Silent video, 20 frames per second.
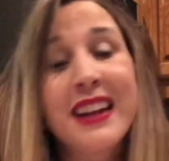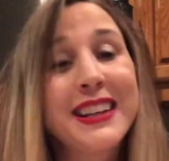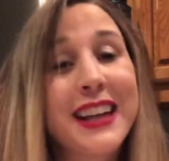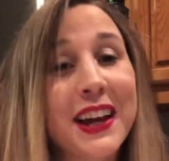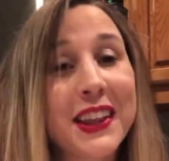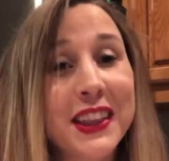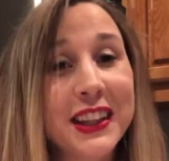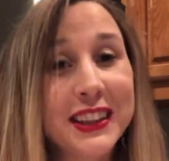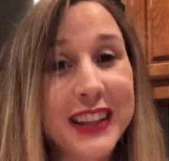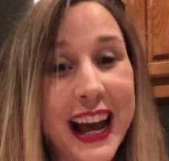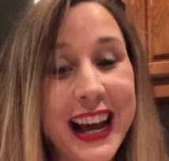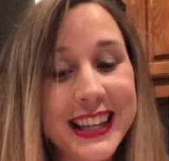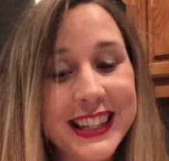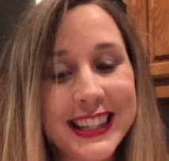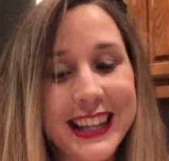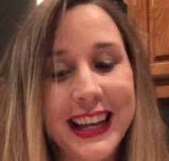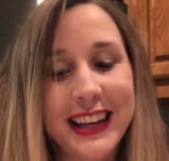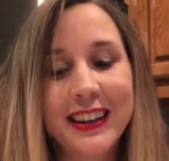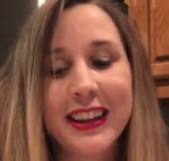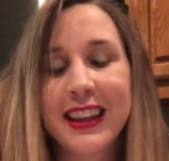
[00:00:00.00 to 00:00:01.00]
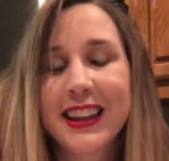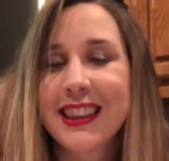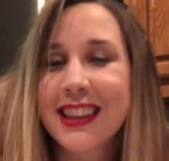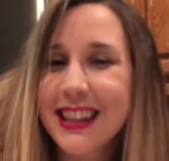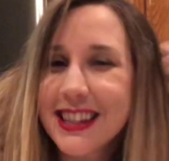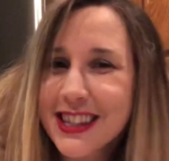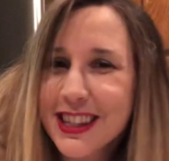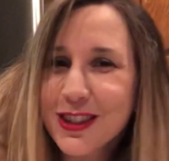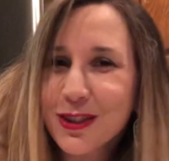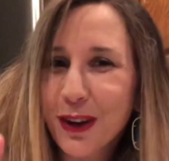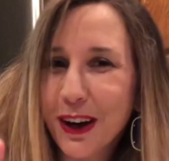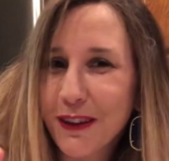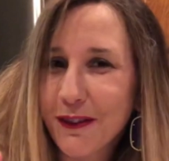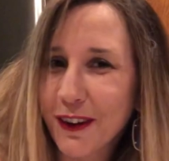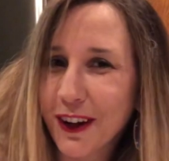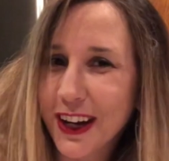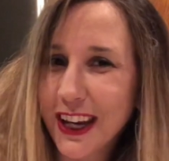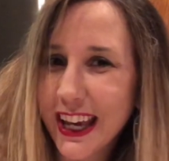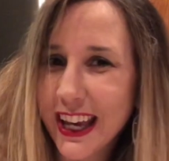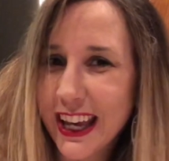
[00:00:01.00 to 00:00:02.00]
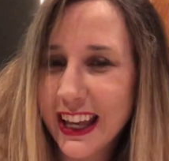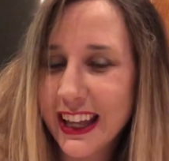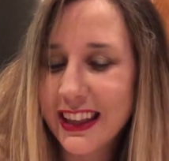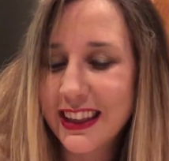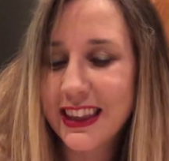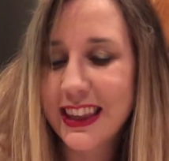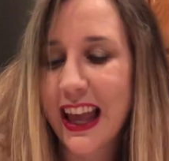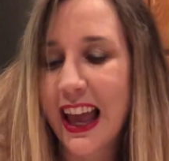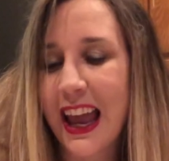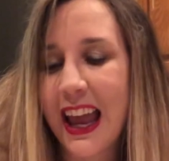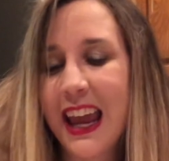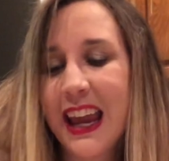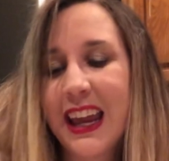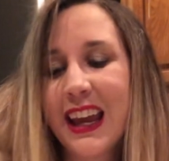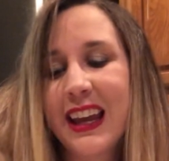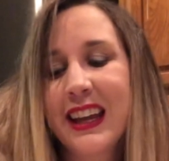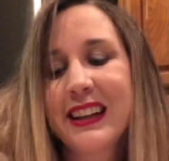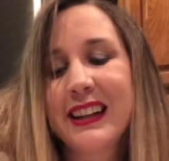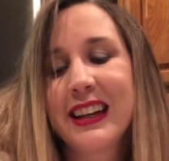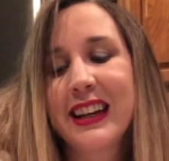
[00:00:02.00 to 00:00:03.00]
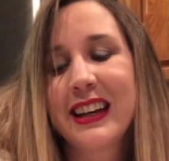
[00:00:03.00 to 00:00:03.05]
Now the last thing, this is great for kids and